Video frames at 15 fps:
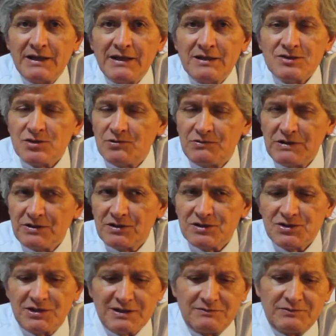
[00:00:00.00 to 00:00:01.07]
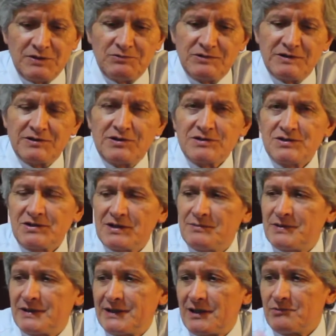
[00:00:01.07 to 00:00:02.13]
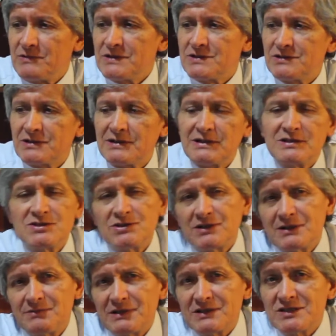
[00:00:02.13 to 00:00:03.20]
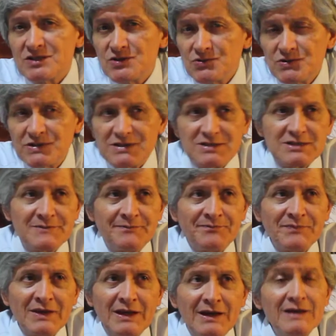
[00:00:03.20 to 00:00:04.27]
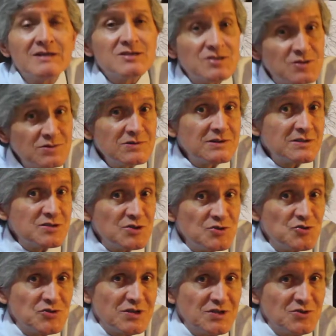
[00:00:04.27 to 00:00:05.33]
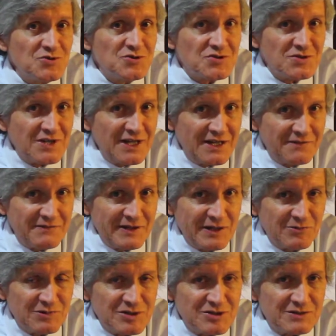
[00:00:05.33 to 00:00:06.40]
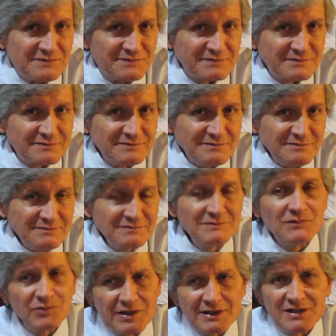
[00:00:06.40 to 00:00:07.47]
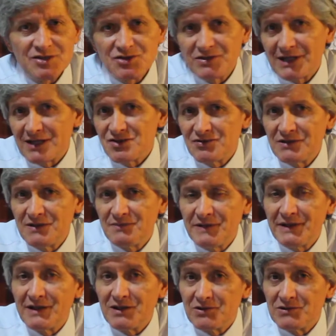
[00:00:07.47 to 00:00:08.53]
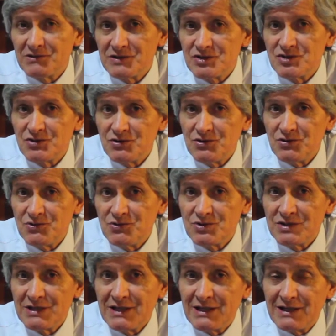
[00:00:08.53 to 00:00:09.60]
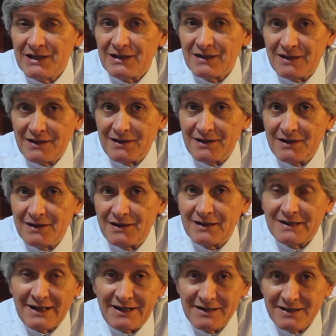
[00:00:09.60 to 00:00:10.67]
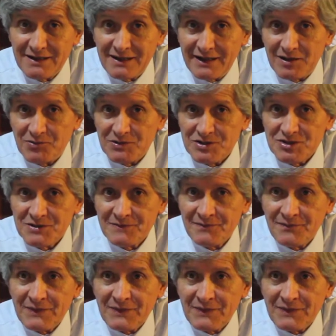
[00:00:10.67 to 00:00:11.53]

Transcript: So we will not talk about that. Let's talk about students. Students usually use their native language when they should actually be encouraged to use their target language,